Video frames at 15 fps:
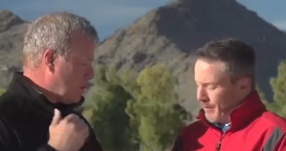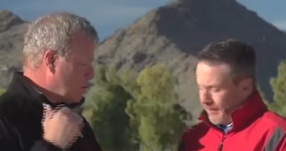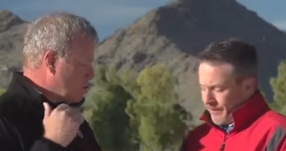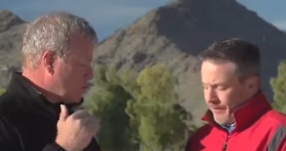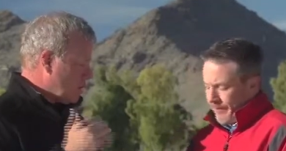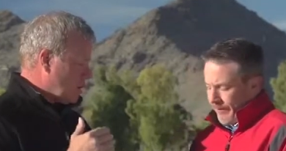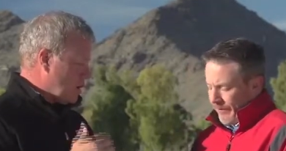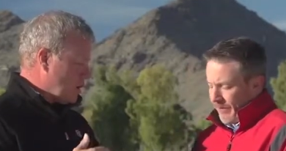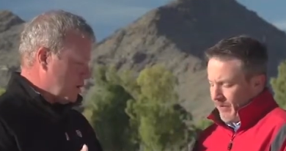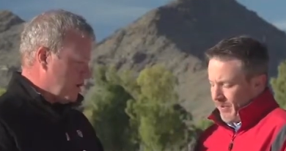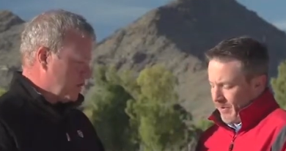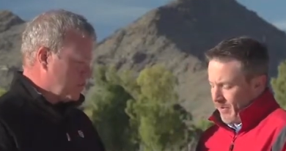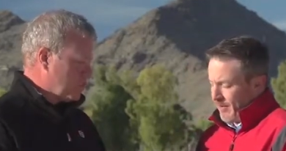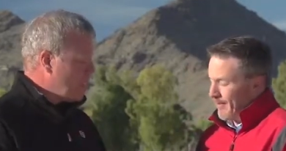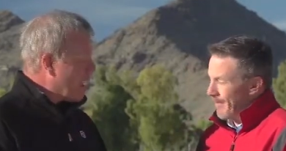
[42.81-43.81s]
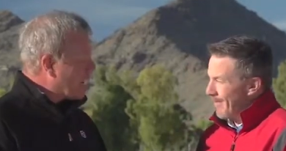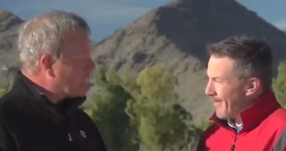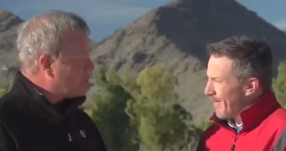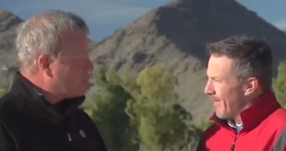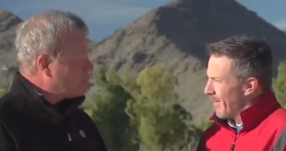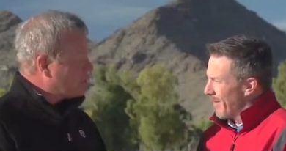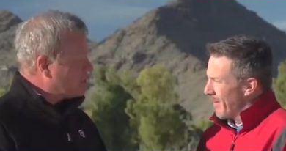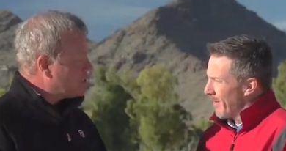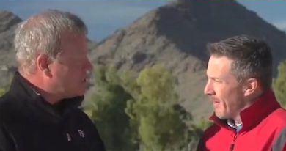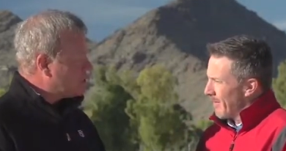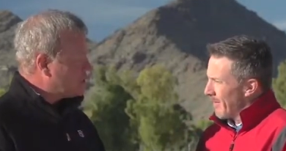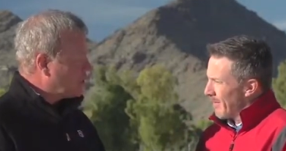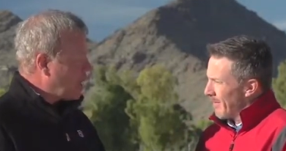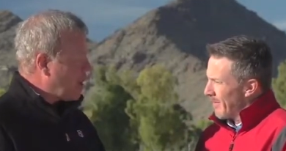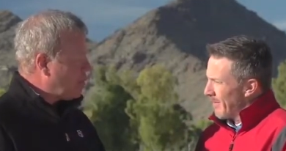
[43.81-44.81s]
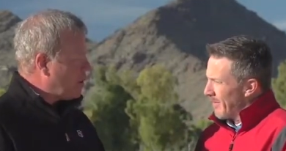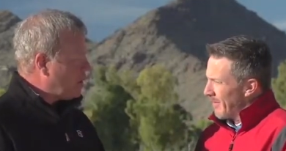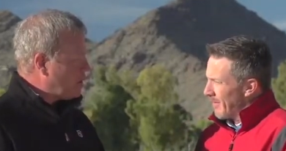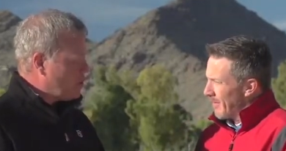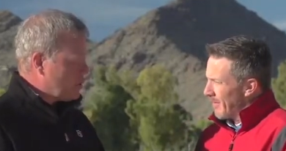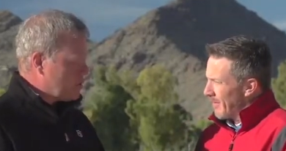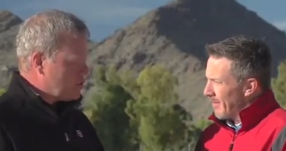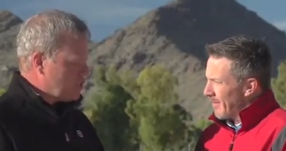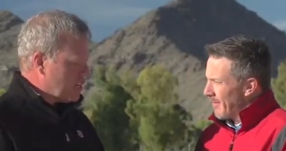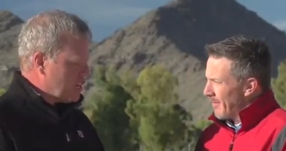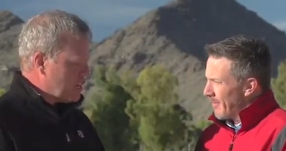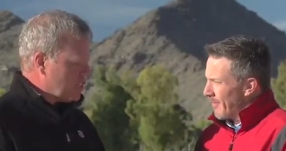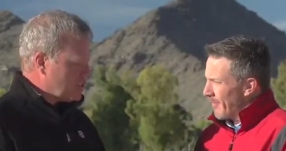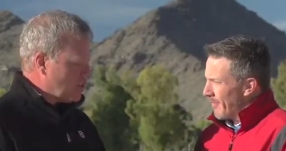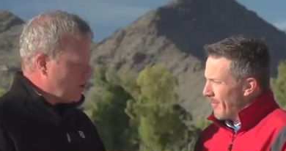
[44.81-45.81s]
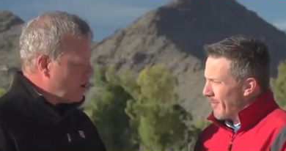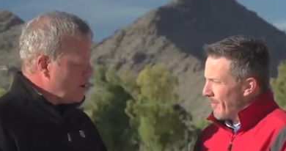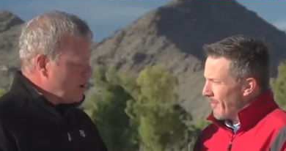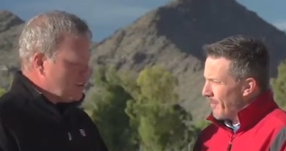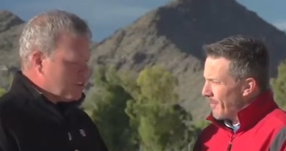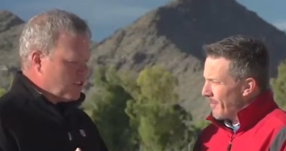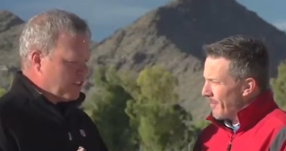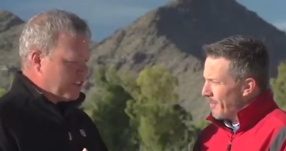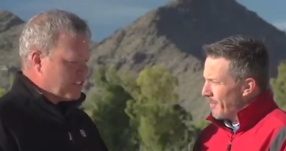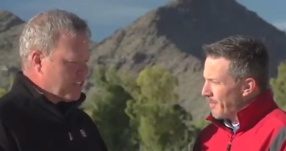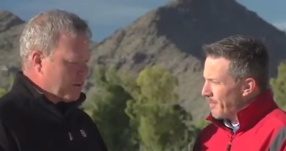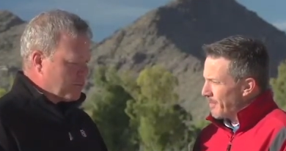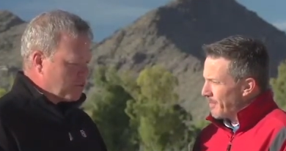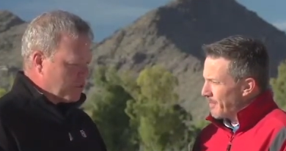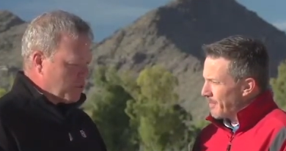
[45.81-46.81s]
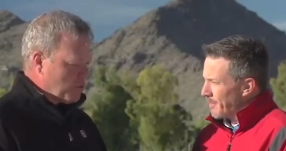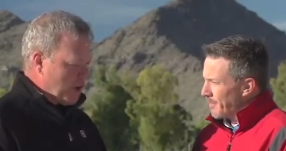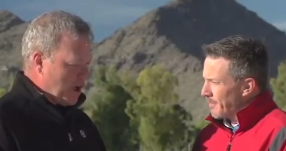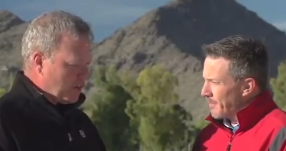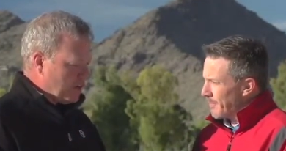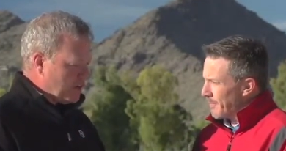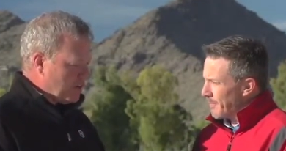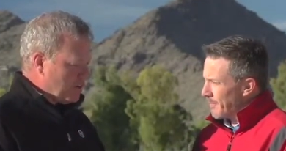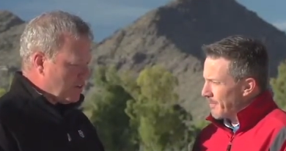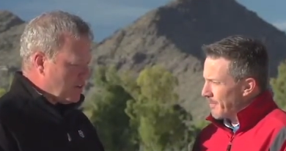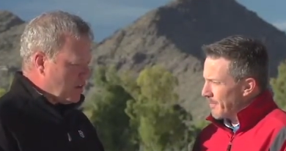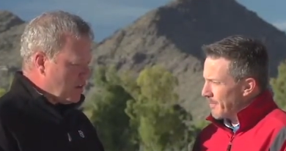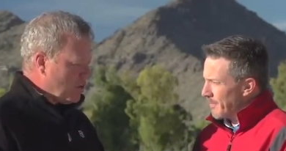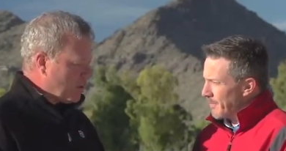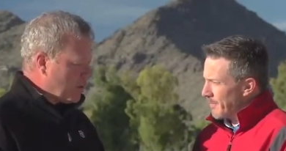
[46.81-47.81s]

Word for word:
Speaker 1: it's uh, it's maximum distance allowed by the USGA. So it's done exceptionally well, and then uh,